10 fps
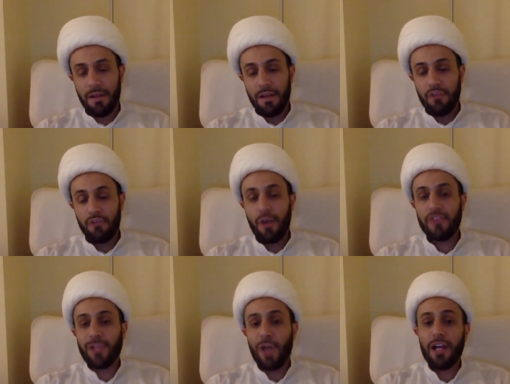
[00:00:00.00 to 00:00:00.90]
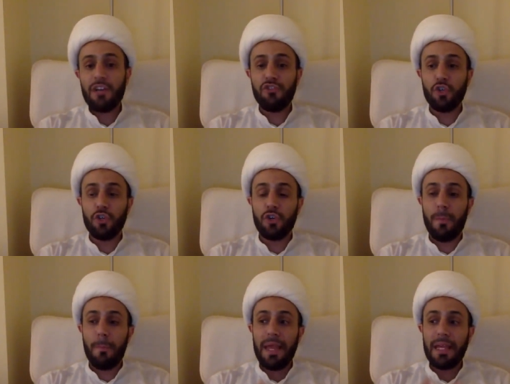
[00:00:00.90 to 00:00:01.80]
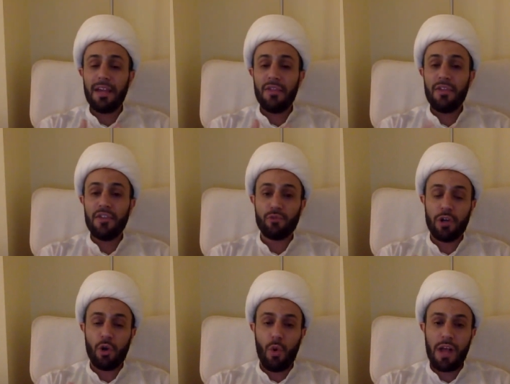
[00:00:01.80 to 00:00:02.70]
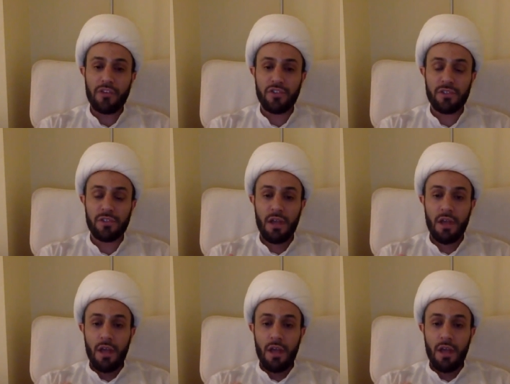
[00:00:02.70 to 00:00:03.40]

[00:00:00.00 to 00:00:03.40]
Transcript: So as long as you're making this request,